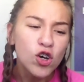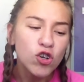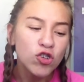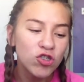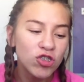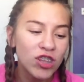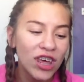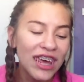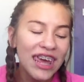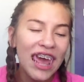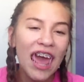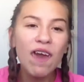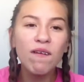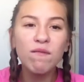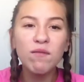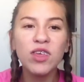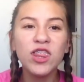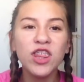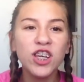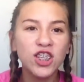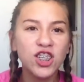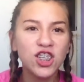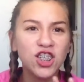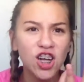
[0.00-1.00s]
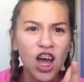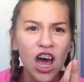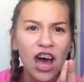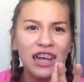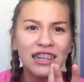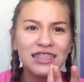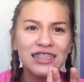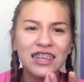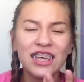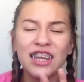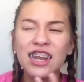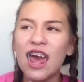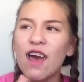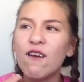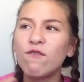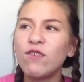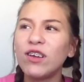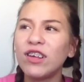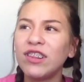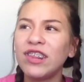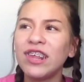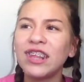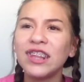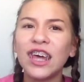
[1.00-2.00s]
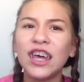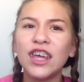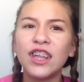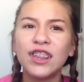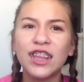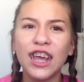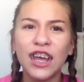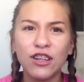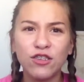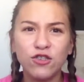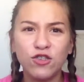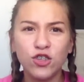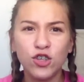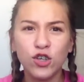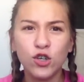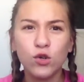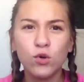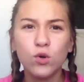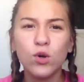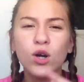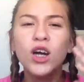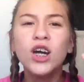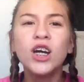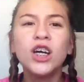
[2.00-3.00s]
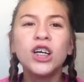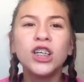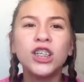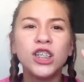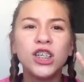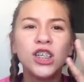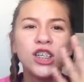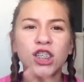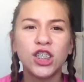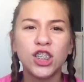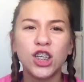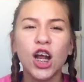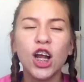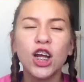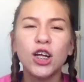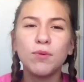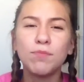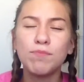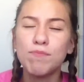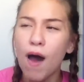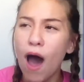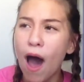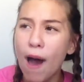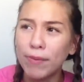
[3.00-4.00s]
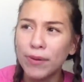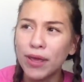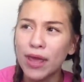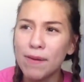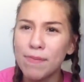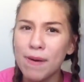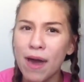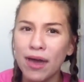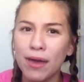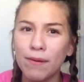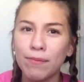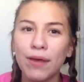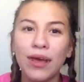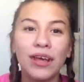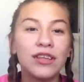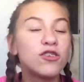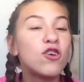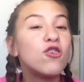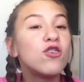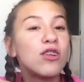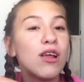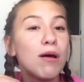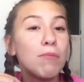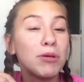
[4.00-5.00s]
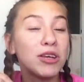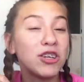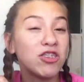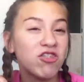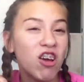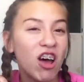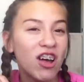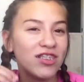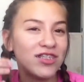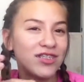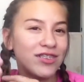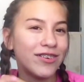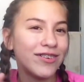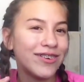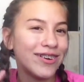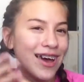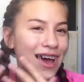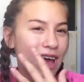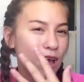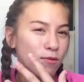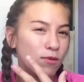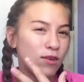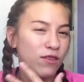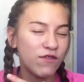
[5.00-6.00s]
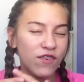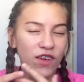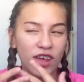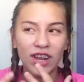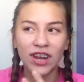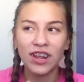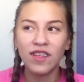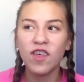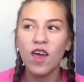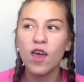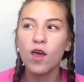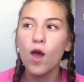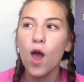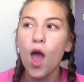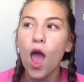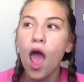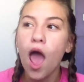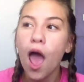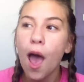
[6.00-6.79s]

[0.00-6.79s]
So they gave me the shots and everything like they do to start popping it back in place, or numbing shots, so I wouldn't feel anything.